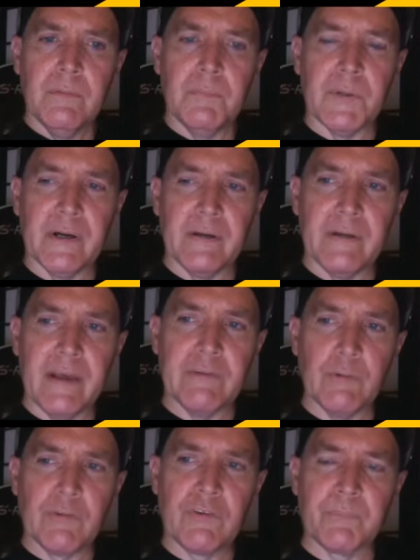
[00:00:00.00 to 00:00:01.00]
but as
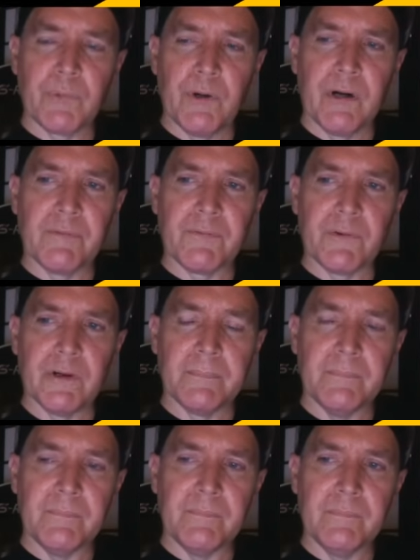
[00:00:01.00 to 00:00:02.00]
he was sprung
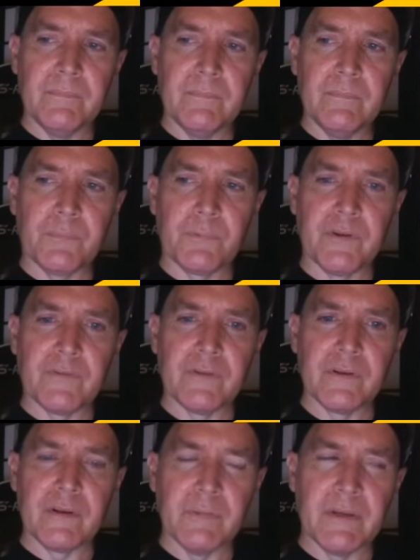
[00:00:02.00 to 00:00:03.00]
from
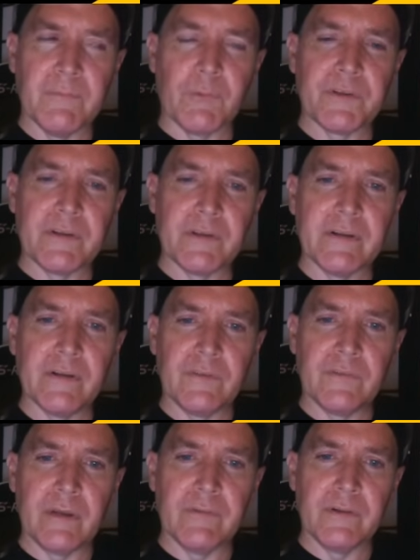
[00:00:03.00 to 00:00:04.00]
prison on May 14,
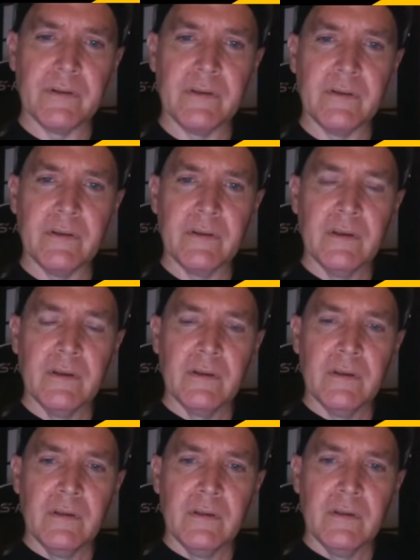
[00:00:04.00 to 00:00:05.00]
1970,
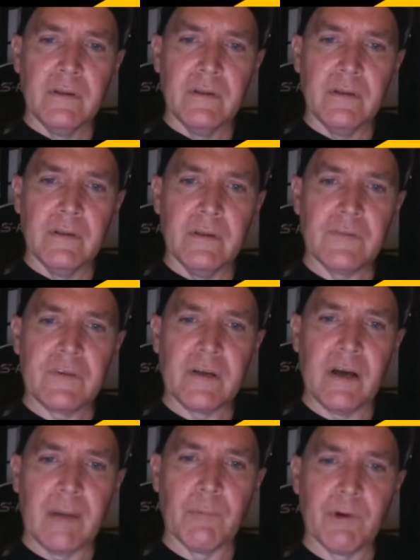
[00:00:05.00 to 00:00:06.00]
his
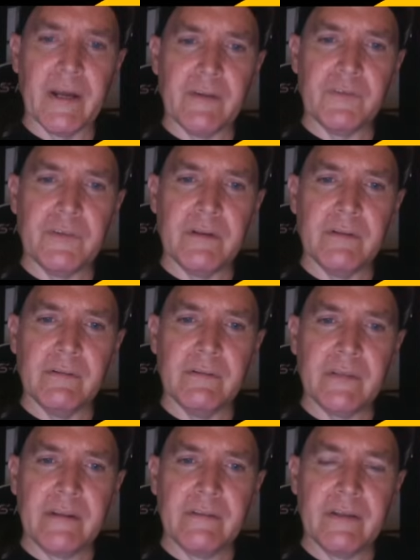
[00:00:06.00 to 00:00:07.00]
comrades didn't
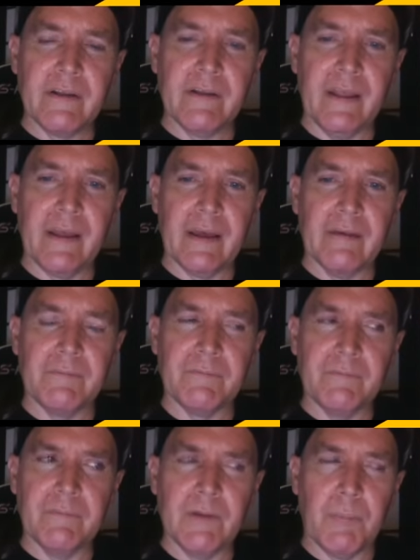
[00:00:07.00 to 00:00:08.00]
they did they didn't have
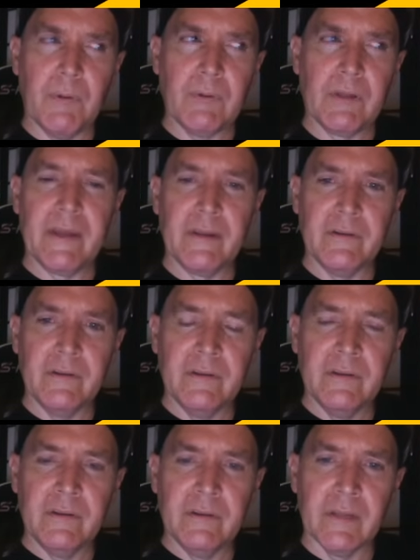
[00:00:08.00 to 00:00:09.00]
a plan.
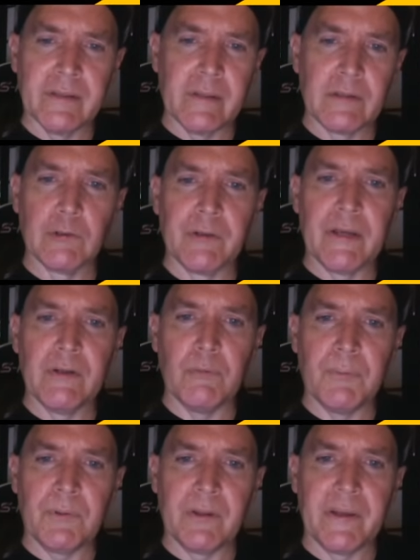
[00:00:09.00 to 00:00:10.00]
Like they literally had no
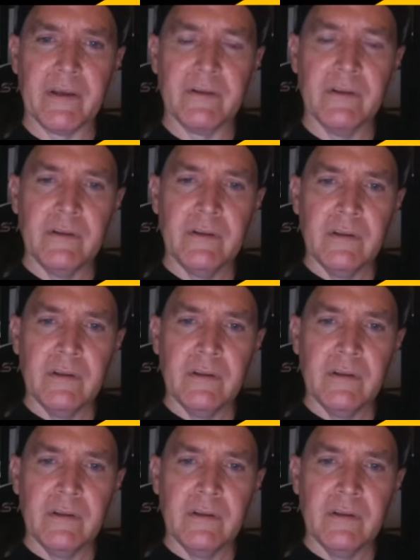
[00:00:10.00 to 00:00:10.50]
plan.